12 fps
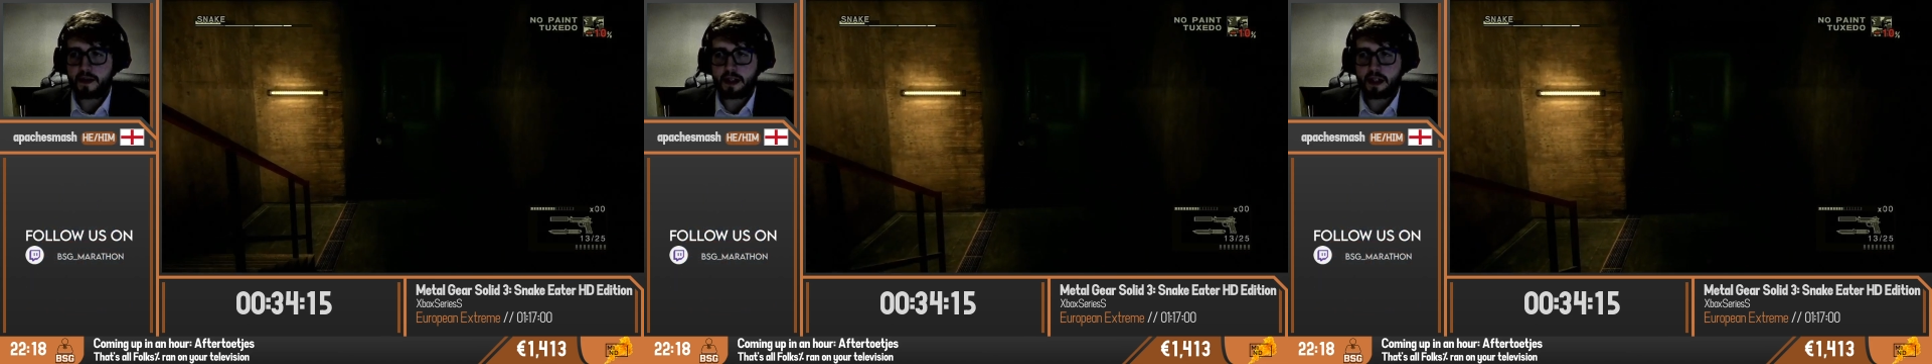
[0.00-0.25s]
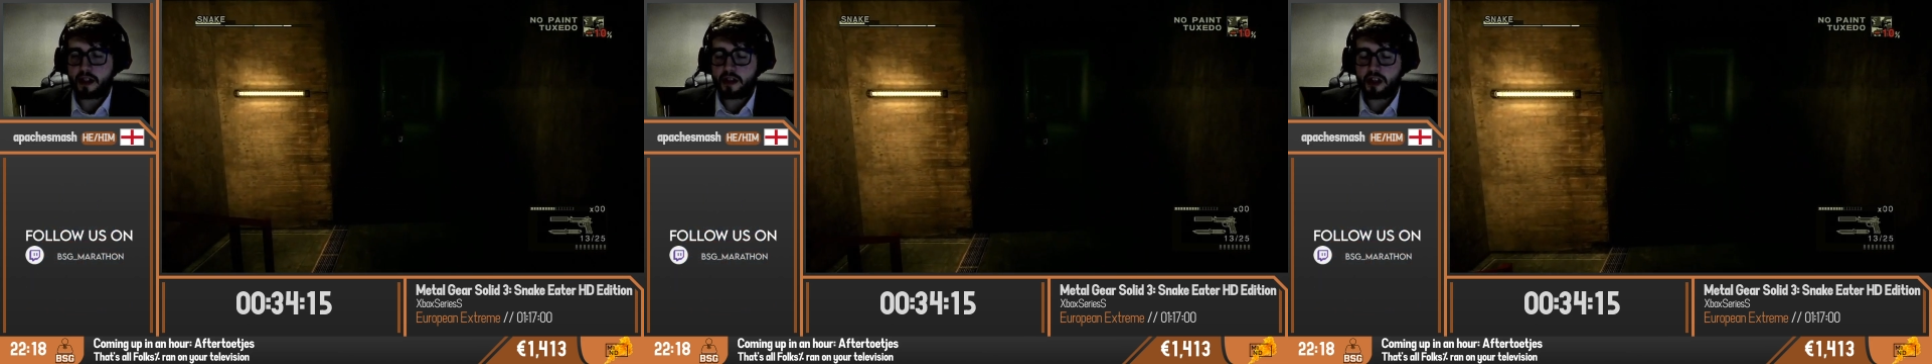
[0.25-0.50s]

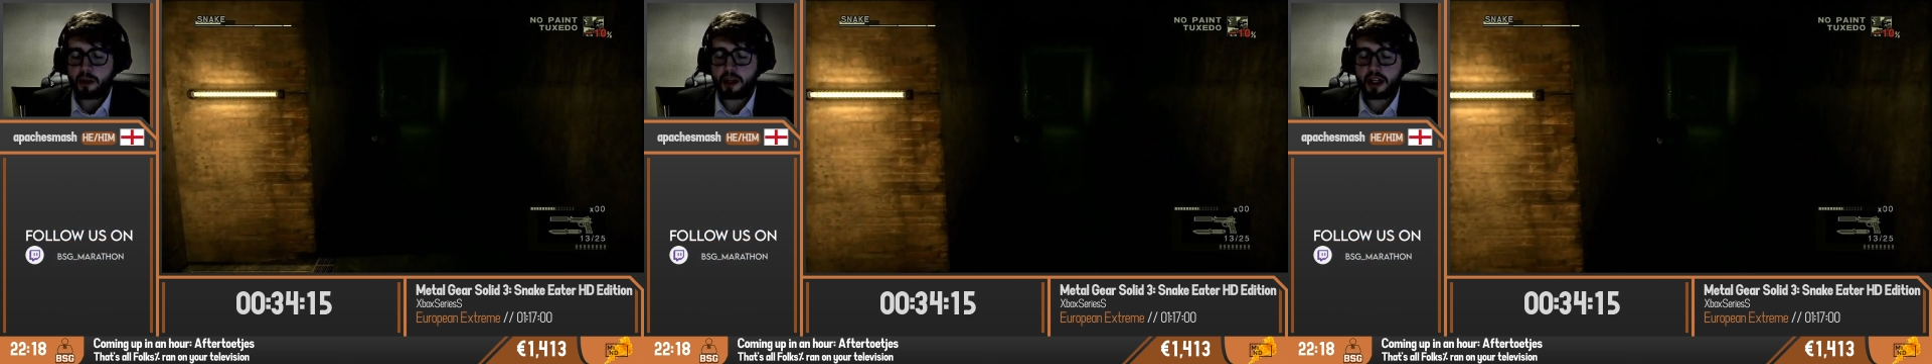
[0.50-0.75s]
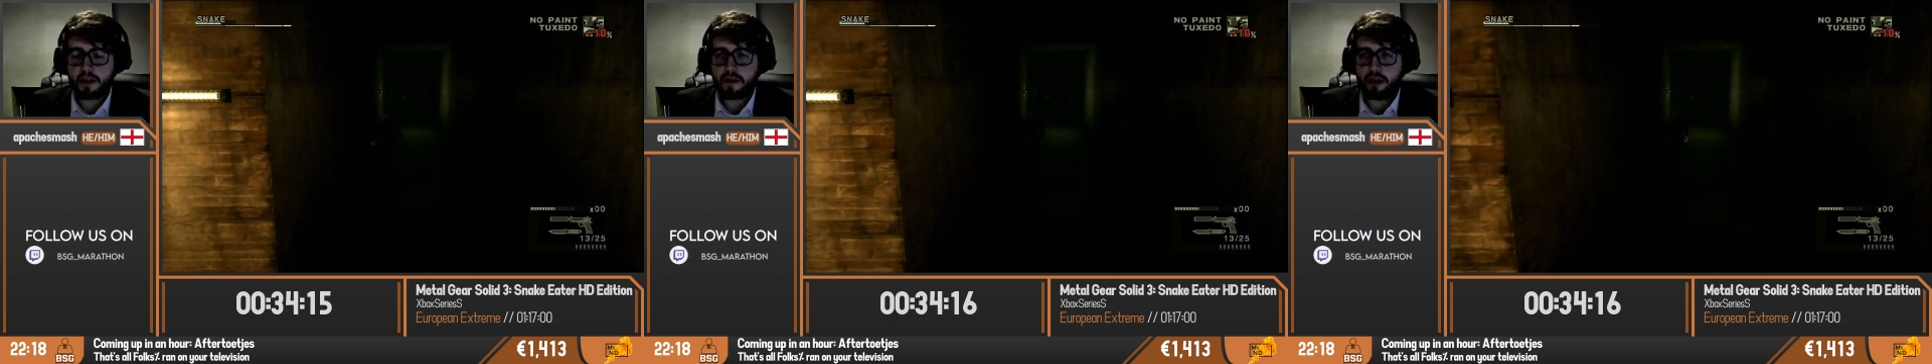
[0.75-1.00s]
there's so many
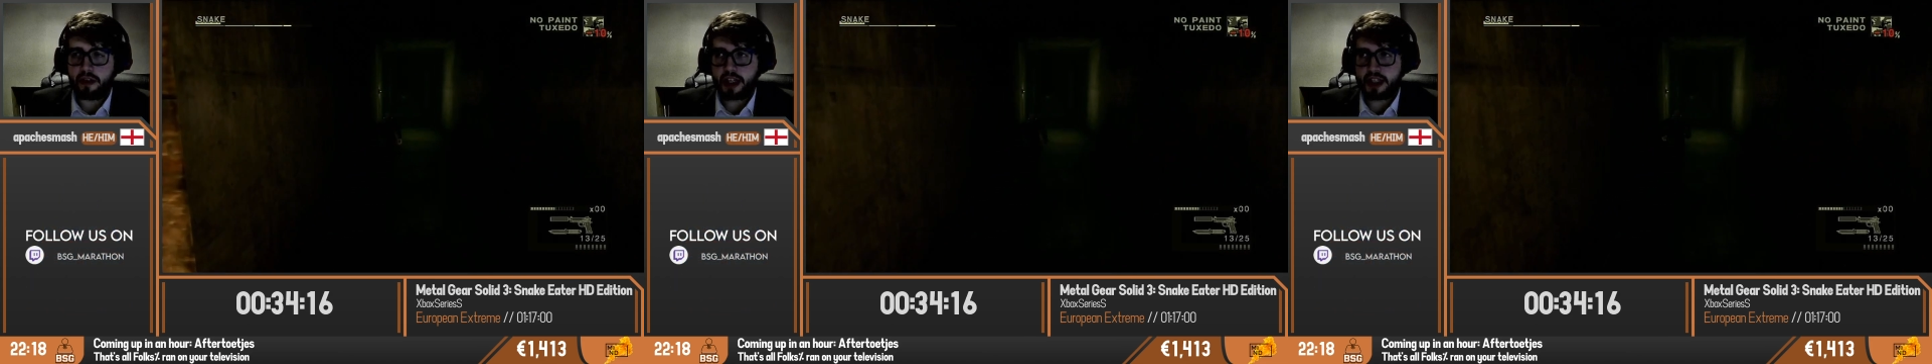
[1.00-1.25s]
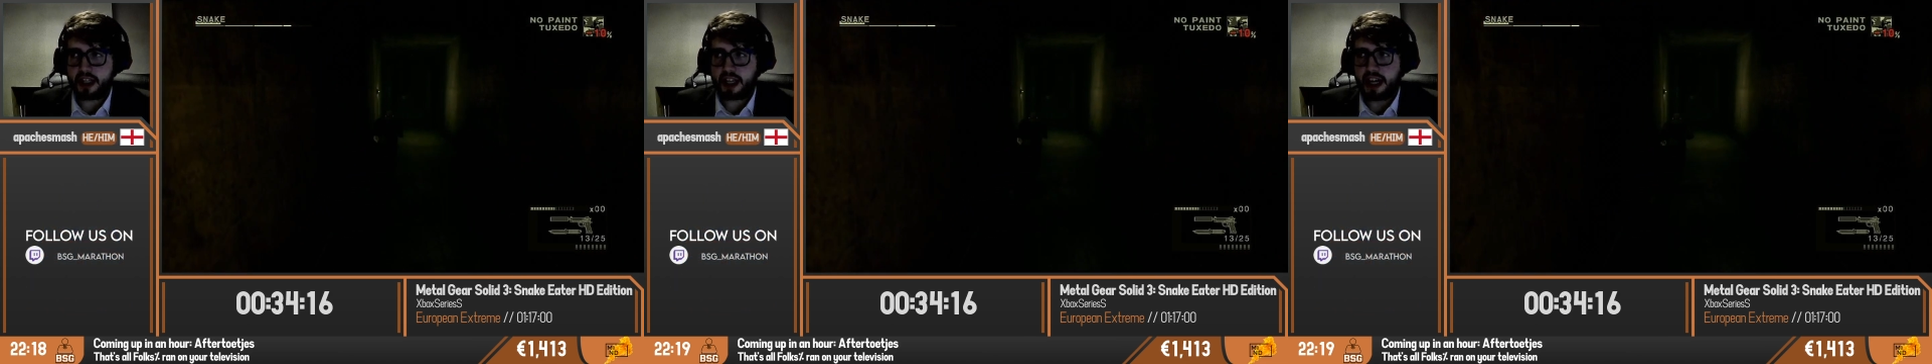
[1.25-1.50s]
different things
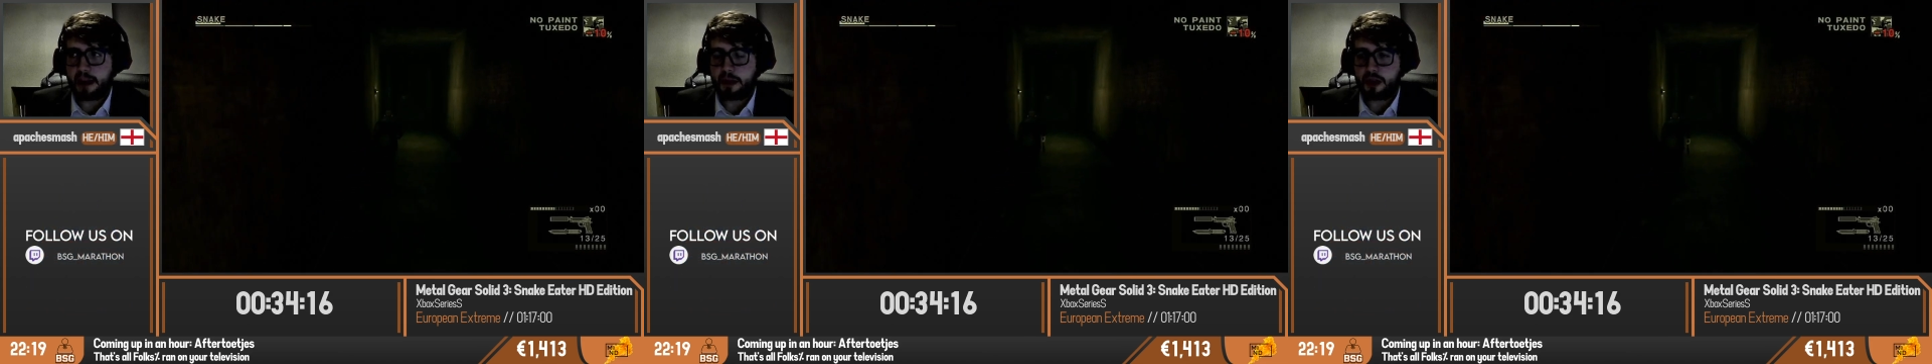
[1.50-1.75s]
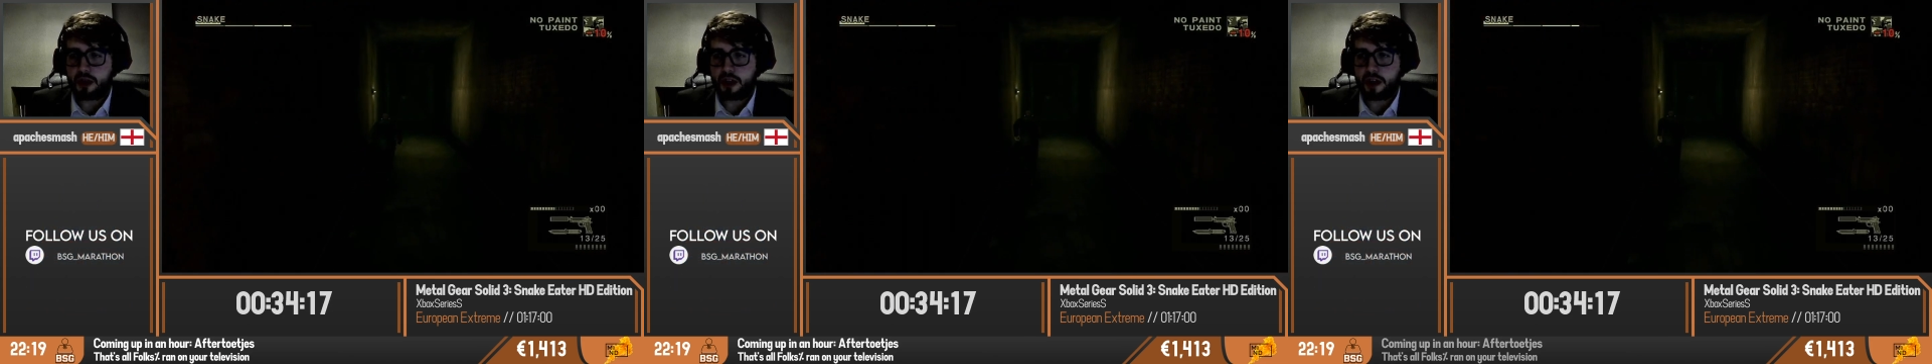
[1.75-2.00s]
that can happen
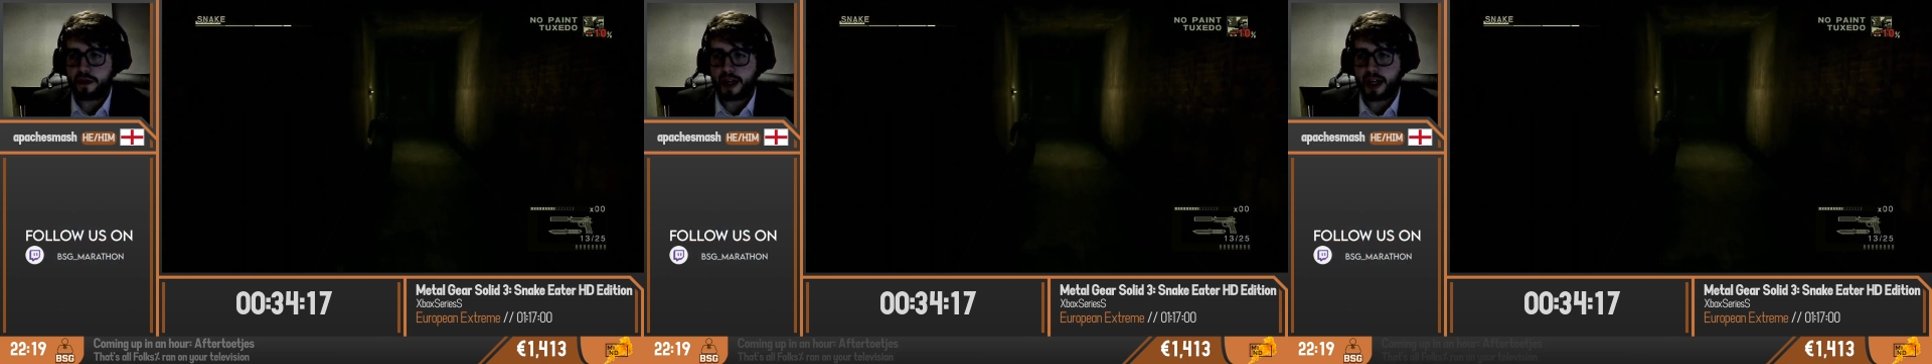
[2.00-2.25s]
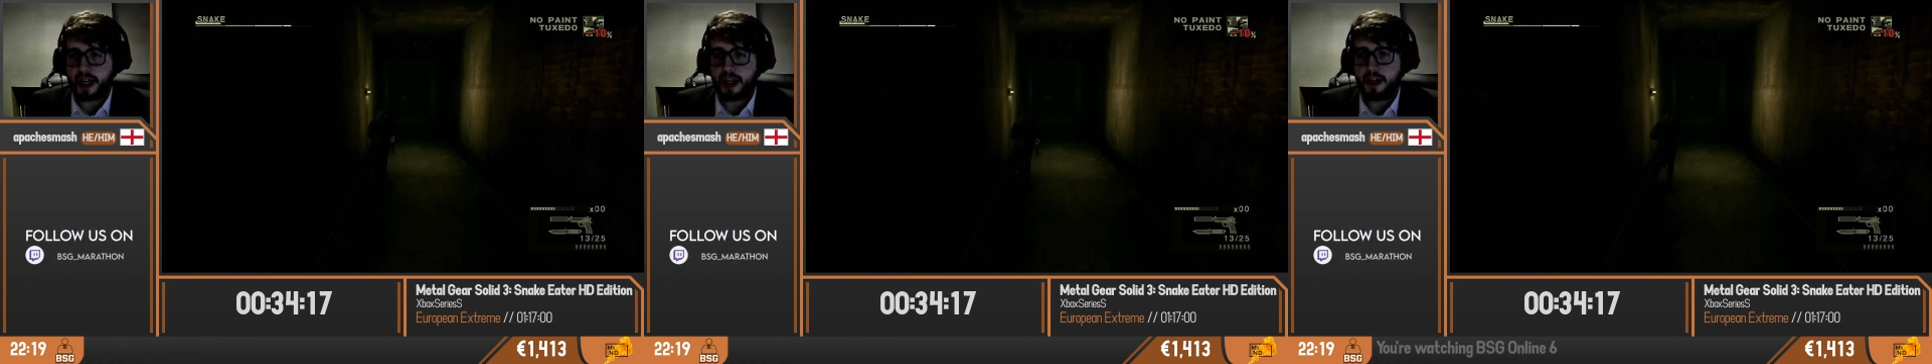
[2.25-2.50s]
during this fight,